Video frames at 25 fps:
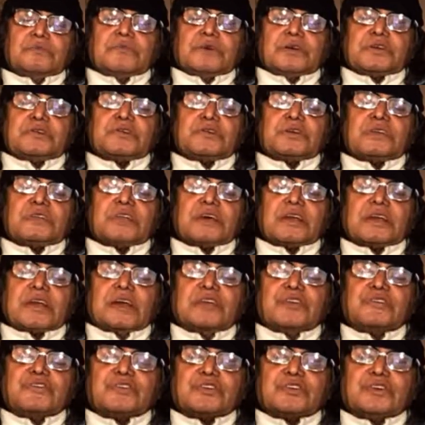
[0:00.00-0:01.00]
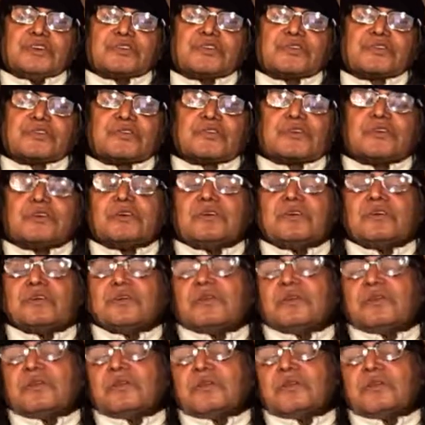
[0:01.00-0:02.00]
between the racists
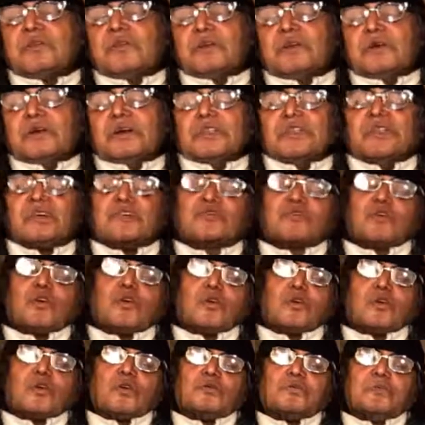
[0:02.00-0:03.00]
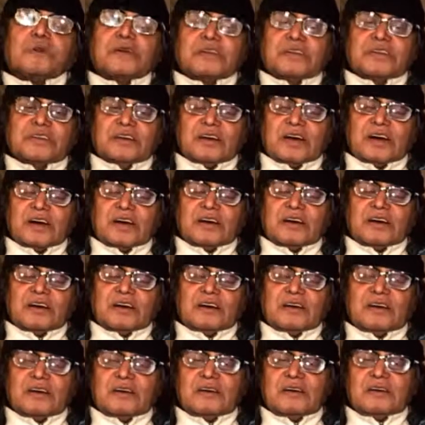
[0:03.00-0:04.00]
in the so-called media,
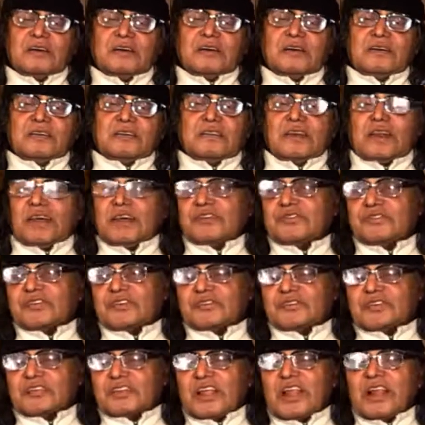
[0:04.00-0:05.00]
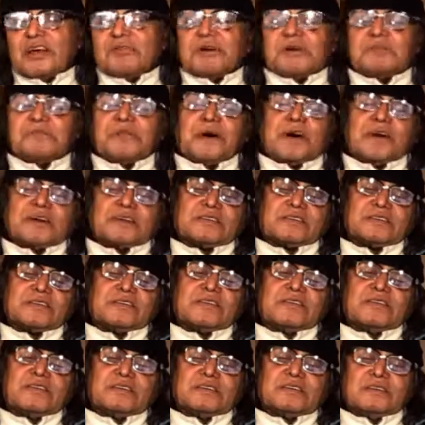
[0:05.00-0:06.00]
the racists in the Labour
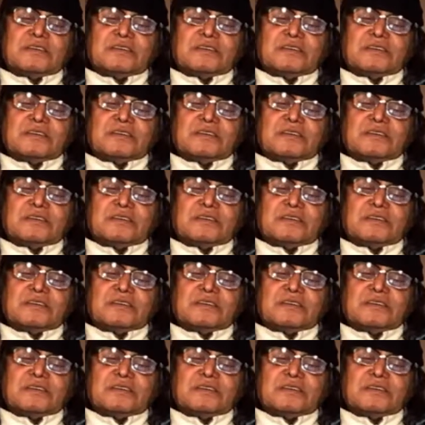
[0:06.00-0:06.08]
Party,